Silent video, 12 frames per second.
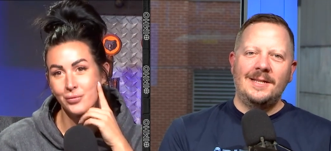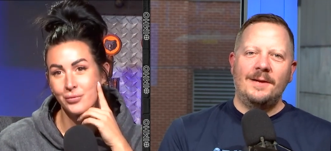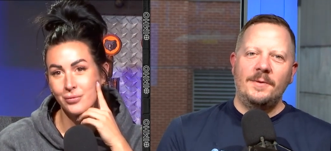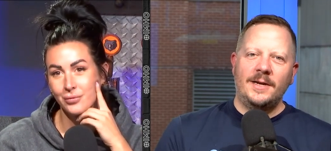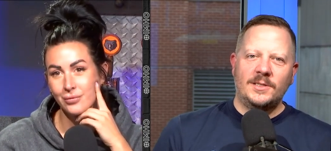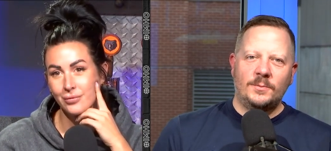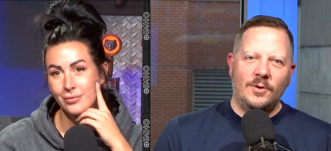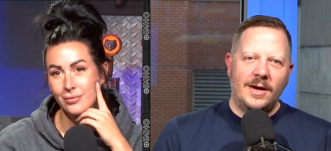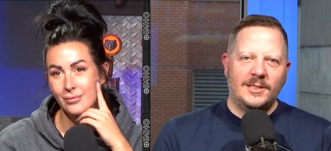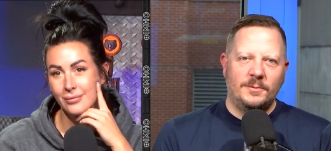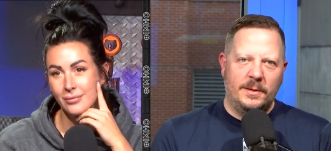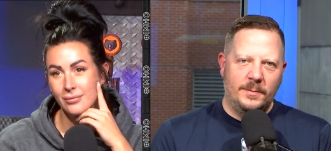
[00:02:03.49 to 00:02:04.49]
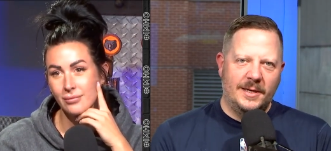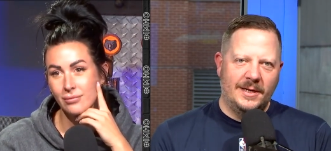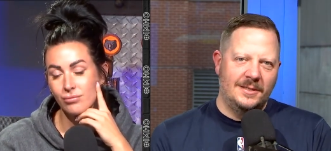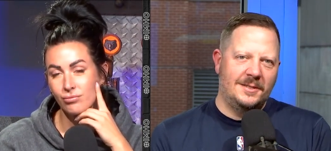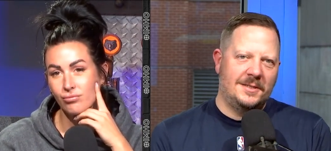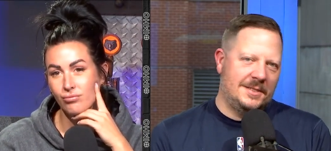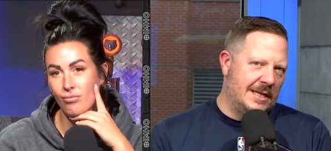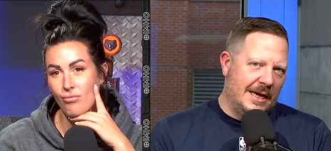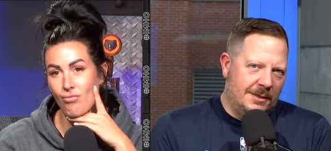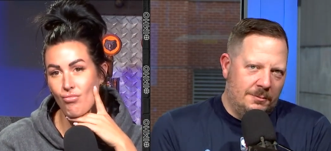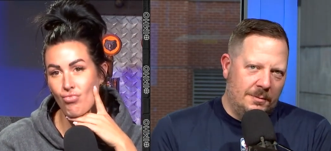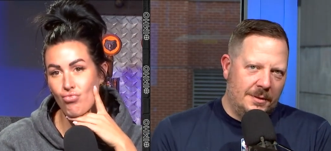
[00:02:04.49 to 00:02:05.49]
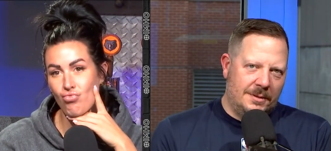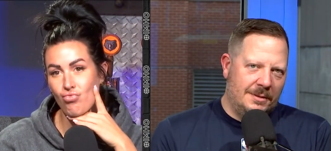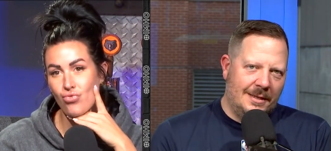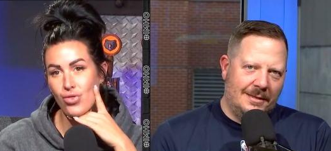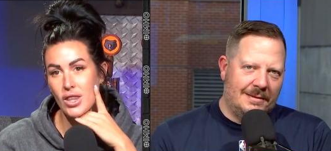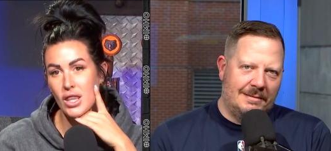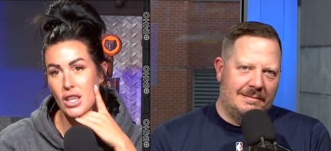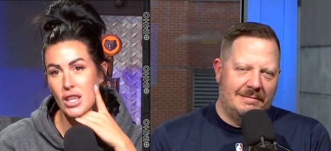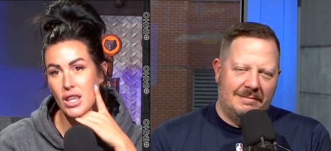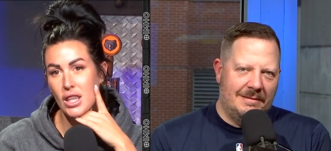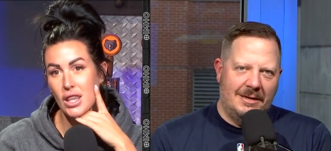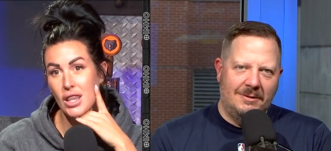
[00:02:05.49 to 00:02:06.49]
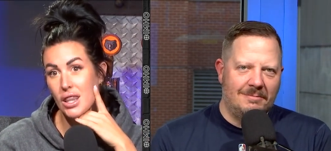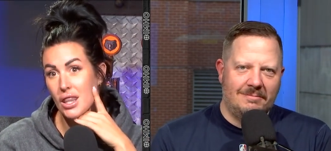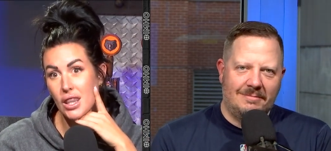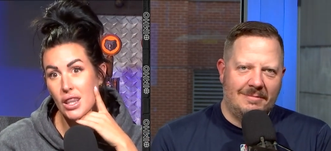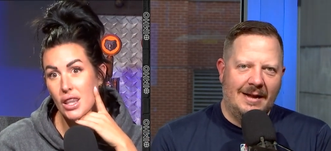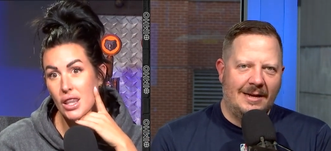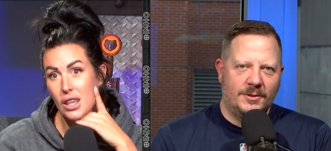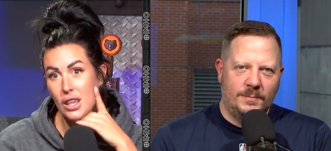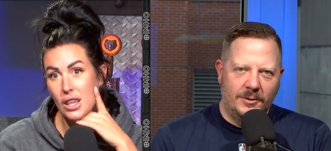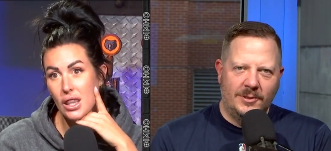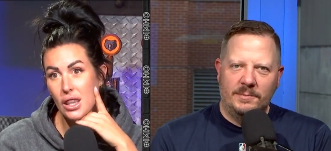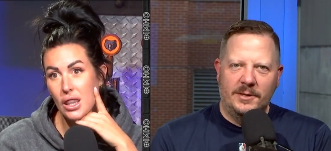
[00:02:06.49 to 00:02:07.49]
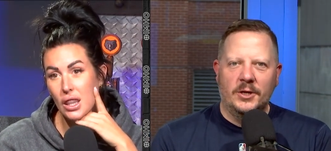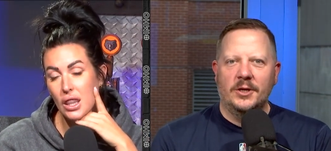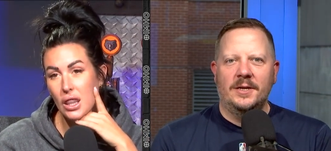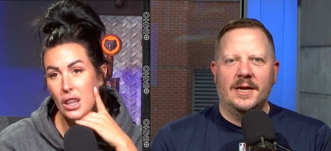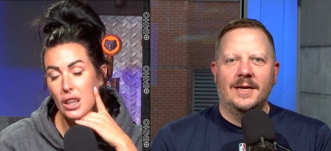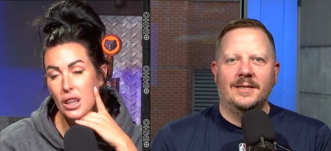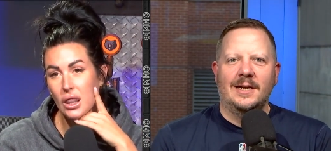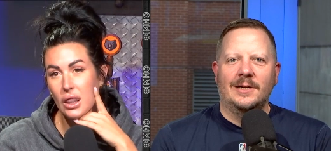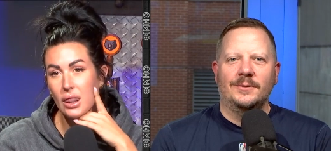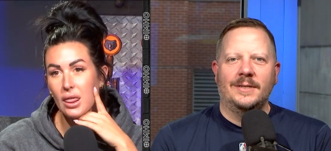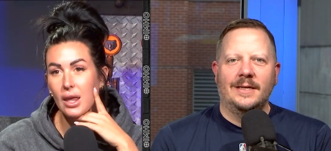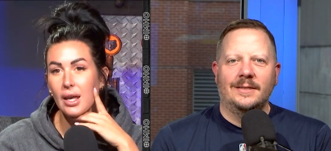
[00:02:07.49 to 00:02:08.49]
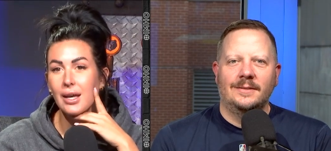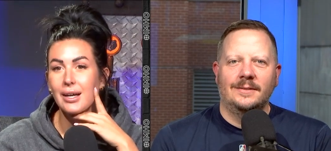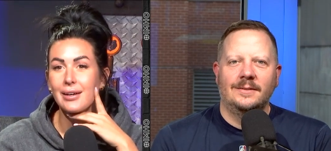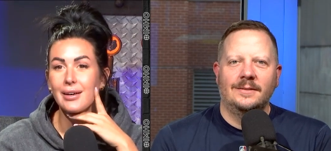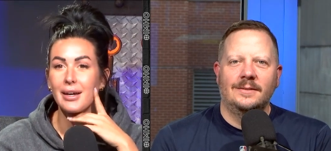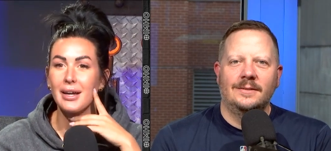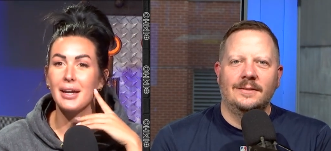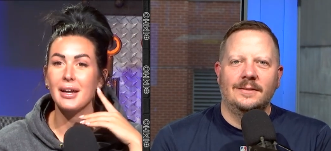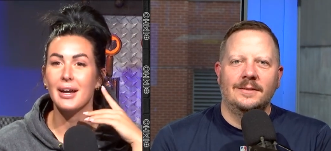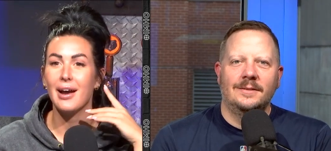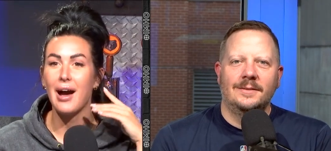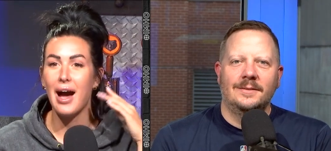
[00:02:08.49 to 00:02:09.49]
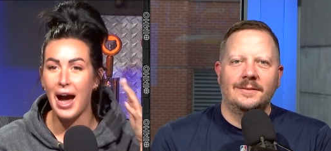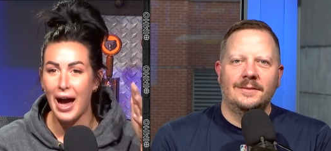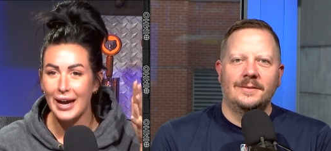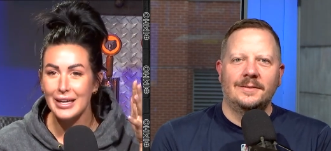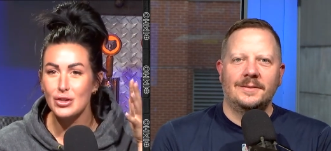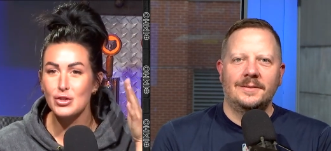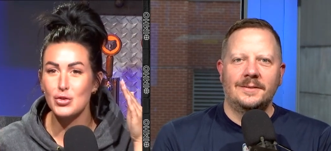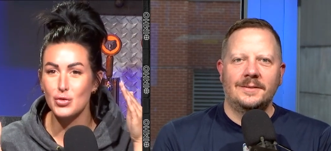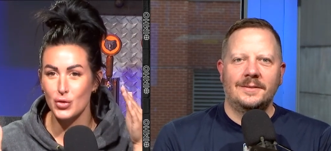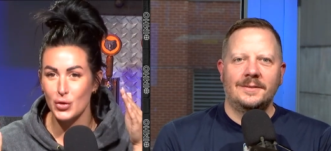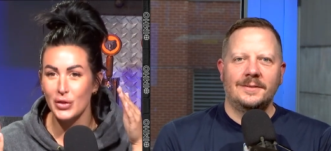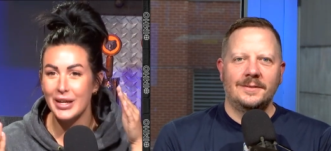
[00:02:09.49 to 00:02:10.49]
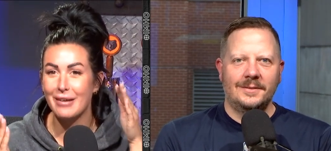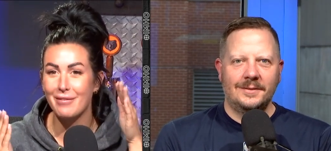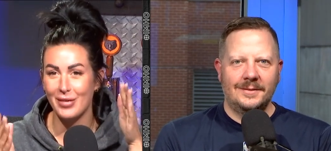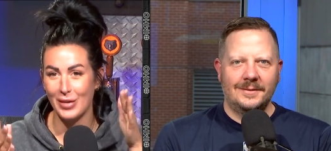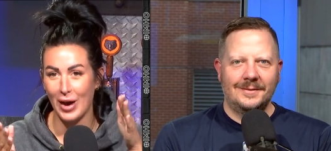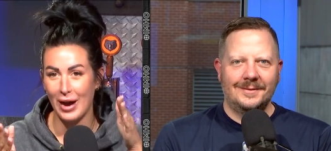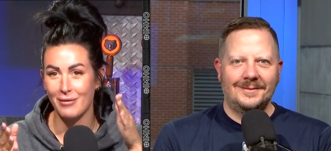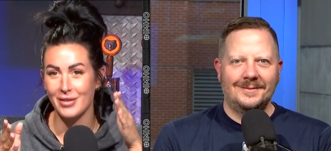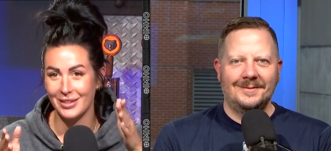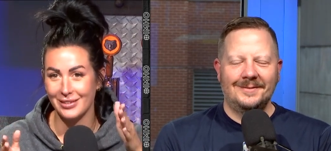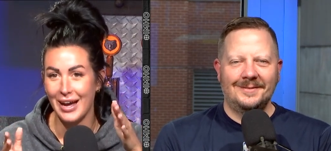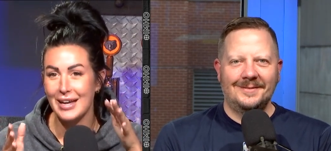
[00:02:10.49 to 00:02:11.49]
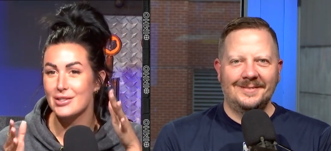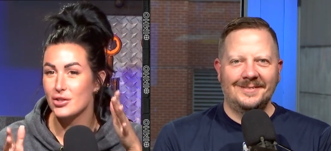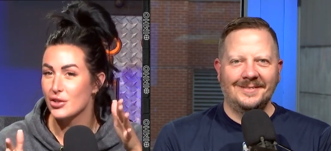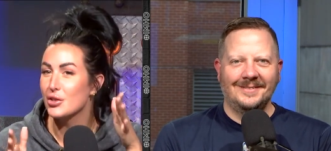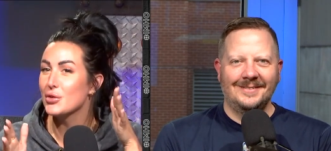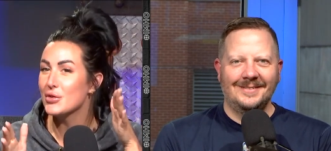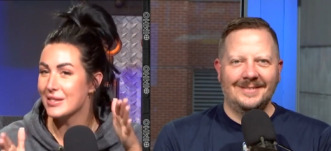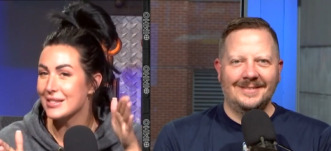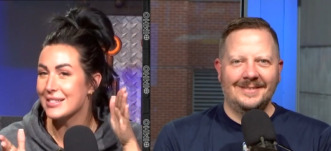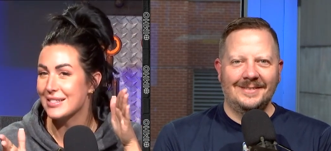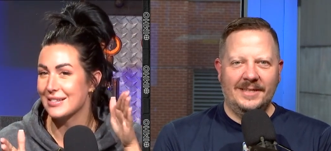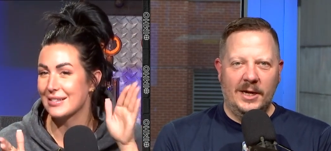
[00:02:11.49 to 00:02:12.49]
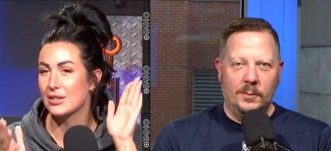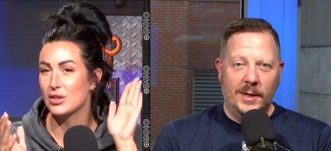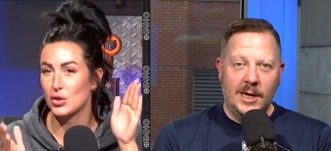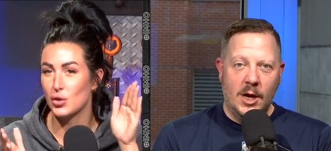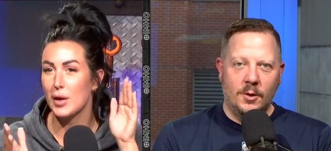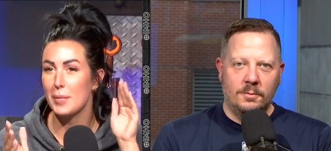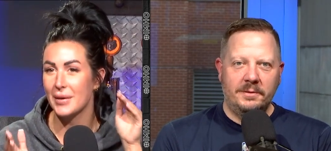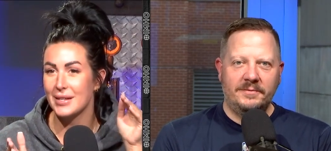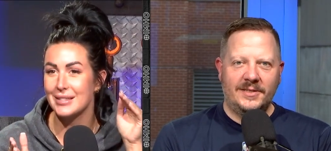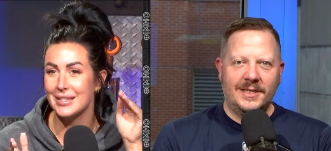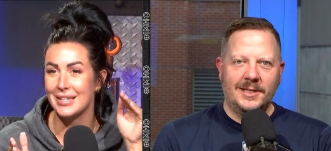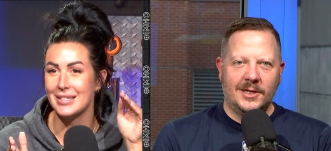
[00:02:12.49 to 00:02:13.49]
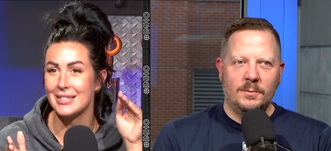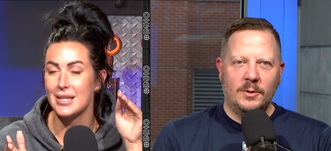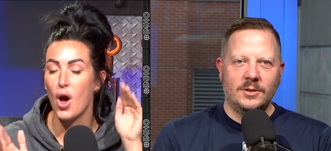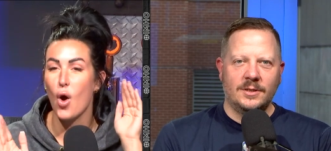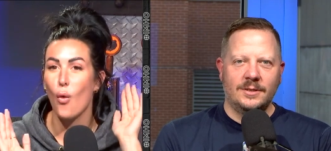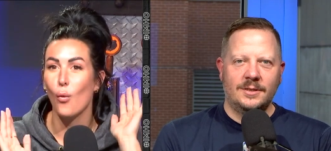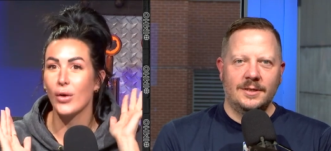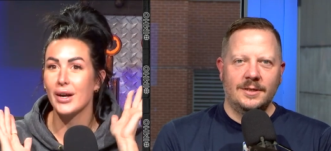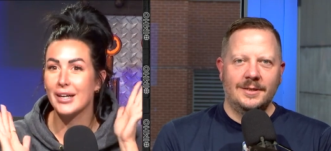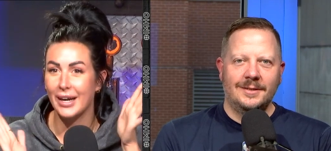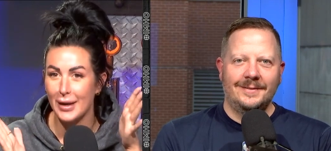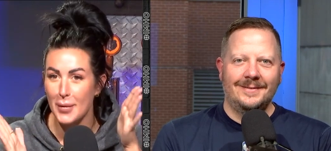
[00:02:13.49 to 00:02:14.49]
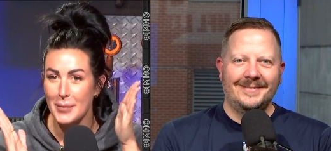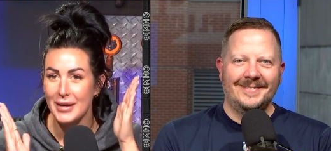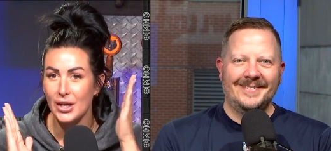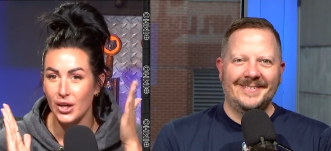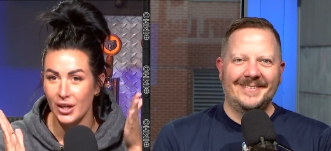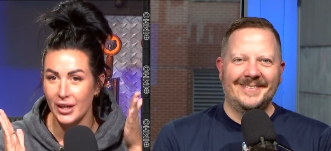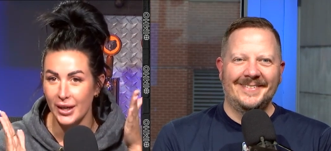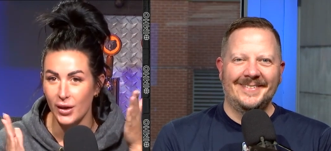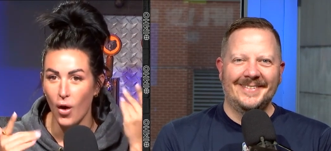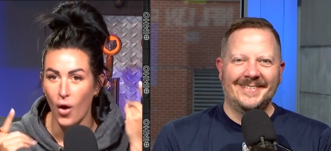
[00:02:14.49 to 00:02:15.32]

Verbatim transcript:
Speaker 1: that big a surprise to me because like they're not supposed to be good yet. I don't think.
Speaker 2: I truly have thought for the last two seasons yeah, the Detroit we Pistons were gonna be good.